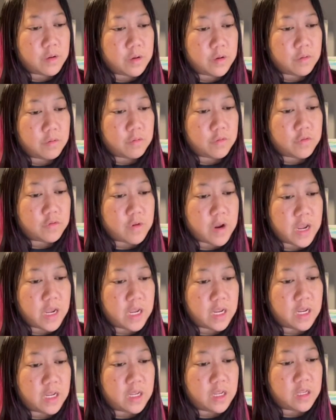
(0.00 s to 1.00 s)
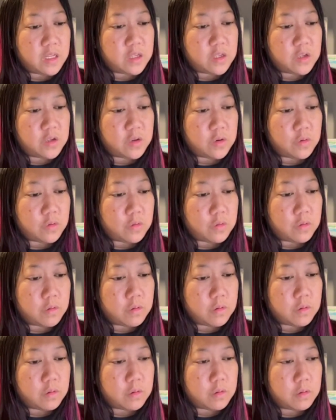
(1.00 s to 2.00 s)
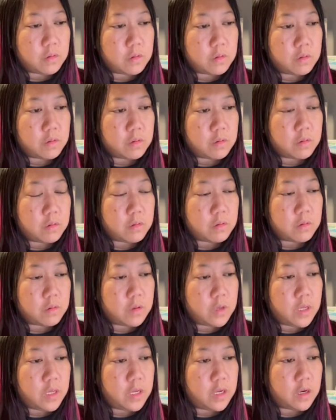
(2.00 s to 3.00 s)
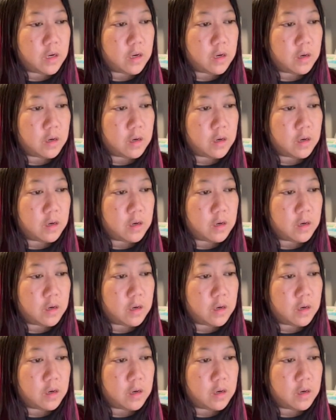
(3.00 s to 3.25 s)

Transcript: drag it into here.